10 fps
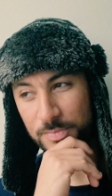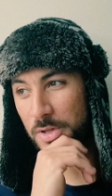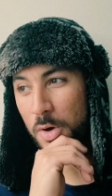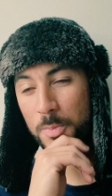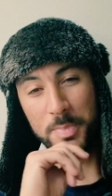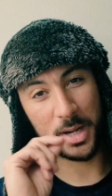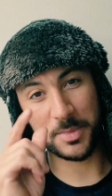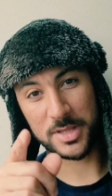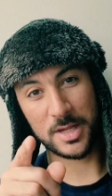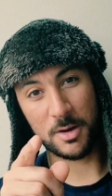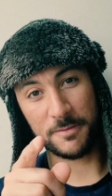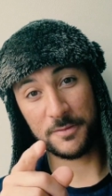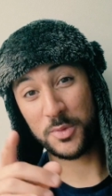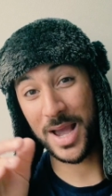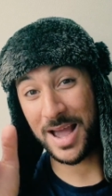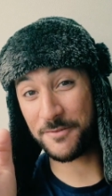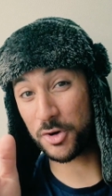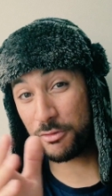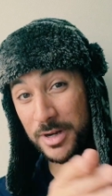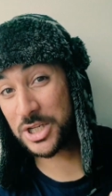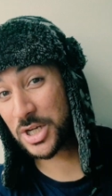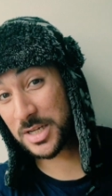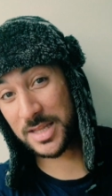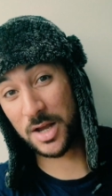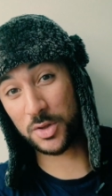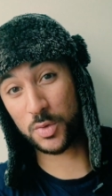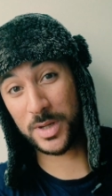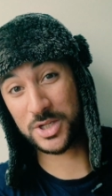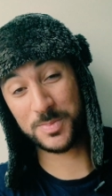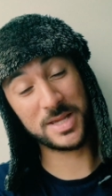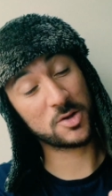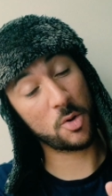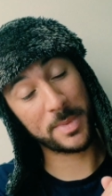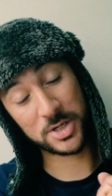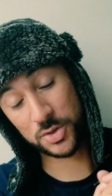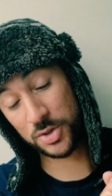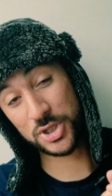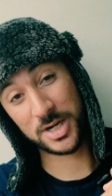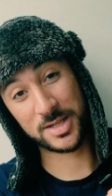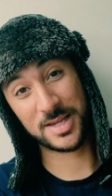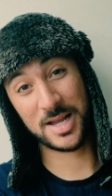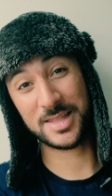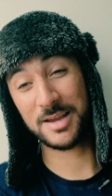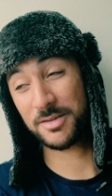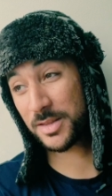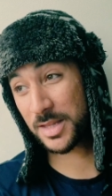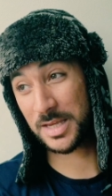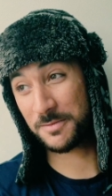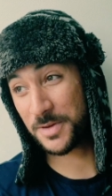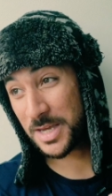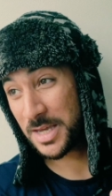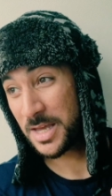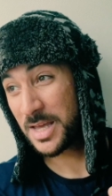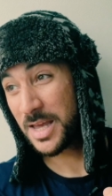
So big up yourself. If you haven't already checked us out on Twitch, please go and make sure you check us out, T34RIN TV.